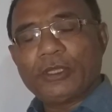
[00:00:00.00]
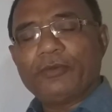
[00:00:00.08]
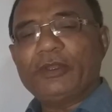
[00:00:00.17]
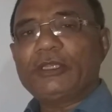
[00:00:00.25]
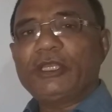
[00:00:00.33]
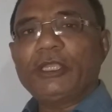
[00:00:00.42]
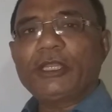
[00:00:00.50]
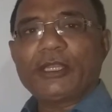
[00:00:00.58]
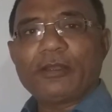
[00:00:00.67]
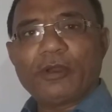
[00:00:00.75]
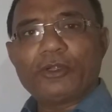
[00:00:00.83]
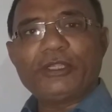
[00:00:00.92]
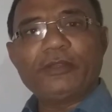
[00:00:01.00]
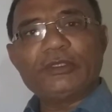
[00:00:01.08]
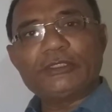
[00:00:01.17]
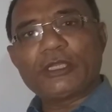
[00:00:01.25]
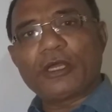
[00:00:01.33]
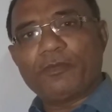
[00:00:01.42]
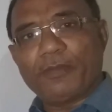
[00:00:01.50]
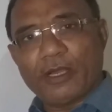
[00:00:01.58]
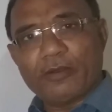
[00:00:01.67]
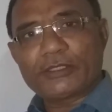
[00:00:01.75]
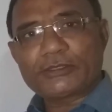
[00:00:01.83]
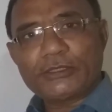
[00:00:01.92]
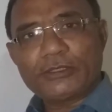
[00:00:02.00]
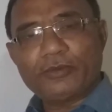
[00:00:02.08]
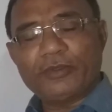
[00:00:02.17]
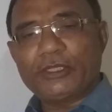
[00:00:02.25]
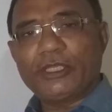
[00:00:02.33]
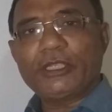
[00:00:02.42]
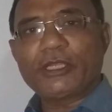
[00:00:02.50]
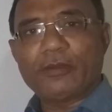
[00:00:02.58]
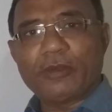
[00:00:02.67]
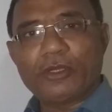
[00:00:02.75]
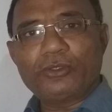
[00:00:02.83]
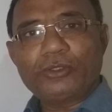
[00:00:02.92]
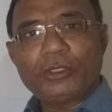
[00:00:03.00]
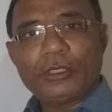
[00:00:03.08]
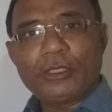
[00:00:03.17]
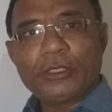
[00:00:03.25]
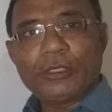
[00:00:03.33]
We think about division of powers. We think about